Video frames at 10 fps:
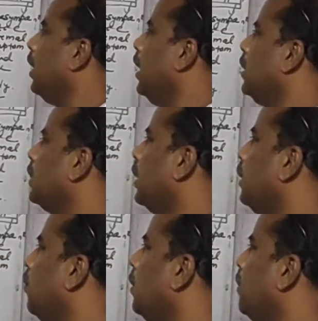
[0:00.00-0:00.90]
and
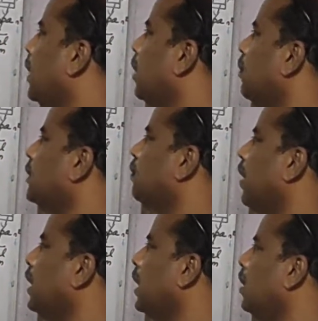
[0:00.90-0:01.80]
31 pair of
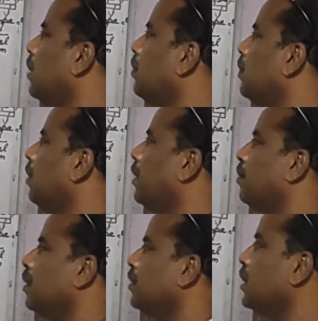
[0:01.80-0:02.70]
spinal nerve
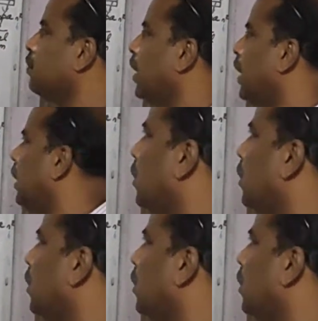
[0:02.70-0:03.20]
coming from the spinal